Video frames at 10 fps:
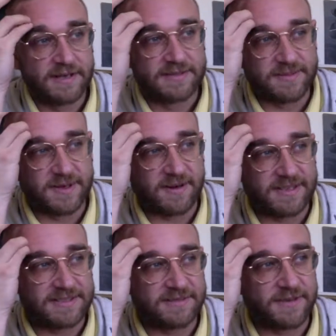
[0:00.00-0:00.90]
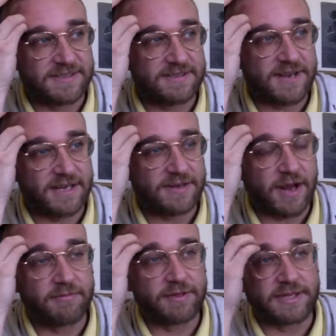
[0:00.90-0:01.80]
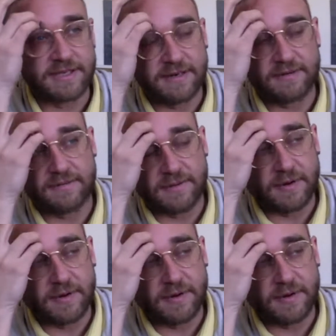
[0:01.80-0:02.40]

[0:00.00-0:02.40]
To be honest, it wasn't. I really didn't.